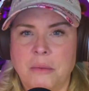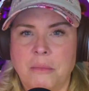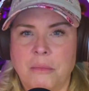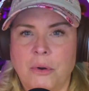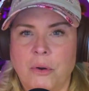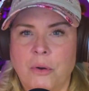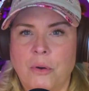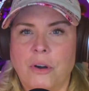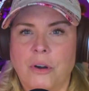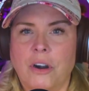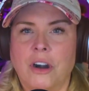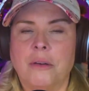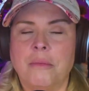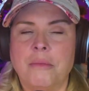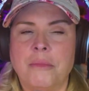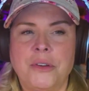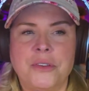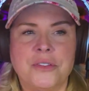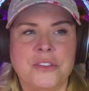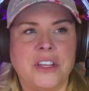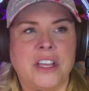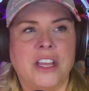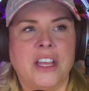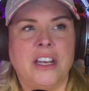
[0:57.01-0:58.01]
more
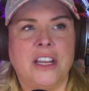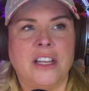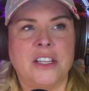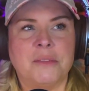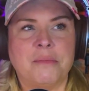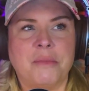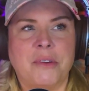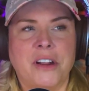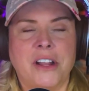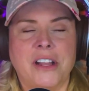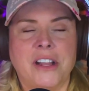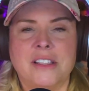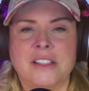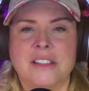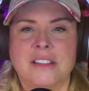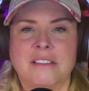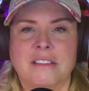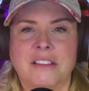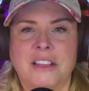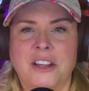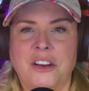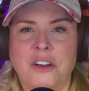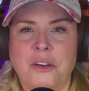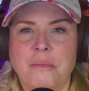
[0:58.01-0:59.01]
music and
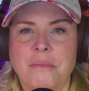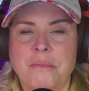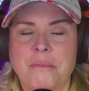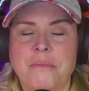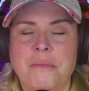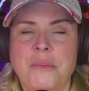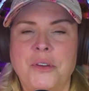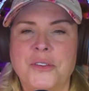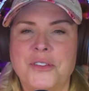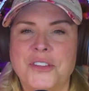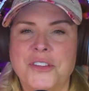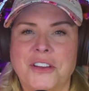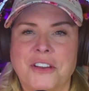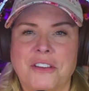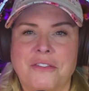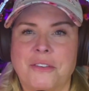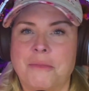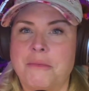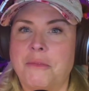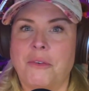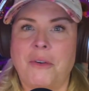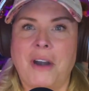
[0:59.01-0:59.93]
experience, music from